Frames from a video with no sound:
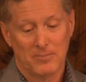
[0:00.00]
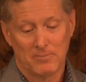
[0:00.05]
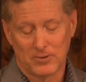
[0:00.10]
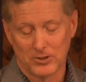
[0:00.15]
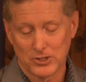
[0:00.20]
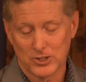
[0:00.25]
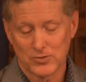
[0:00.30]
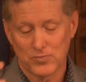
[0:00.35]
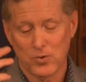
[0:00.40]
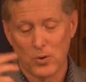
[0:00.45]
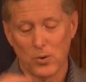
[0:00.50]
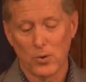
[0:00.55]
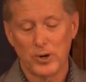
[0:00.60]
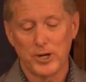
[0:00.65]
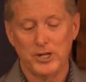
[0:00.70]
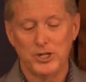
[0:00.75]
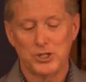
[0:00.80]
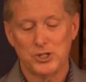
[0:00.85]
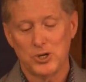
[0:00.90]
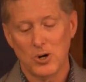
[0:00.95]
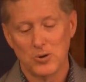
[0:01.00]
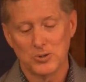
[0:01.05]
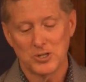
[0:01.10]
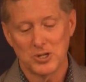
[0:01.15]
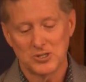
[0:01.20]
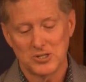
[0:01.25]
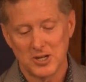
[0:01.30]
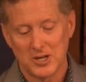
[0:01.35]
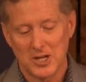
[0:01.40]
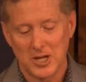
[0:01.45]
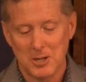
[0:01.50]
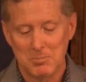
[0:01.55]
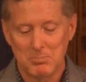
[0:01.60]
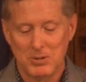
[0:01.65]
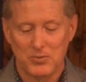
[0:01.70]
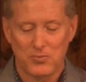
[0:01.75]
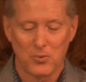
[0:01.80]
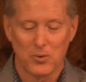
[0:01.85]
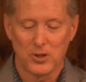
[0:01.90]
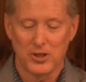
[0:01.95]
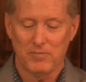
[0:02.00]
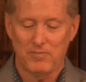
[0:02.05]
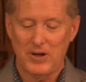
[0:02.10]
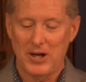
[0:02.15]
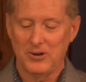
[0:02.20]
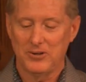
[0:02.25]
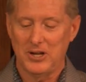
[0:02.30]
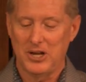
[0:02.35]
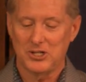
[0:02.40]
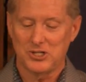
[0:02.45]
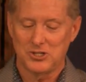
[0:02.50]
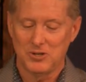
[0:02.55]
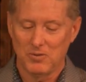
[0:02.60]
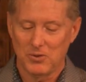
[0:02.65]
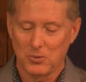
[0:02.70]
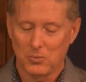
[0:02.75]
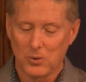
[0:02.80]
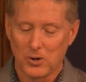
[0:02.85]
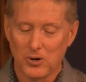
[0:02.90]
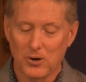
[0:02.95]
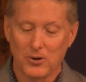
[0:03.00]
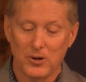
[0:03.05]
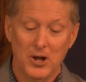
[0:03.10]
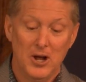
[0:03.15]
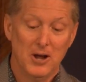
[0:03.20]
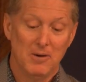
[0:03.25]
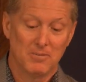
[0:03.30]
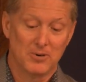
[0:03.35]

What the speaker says: Verse 4, he chose us in him before the foundation of the world.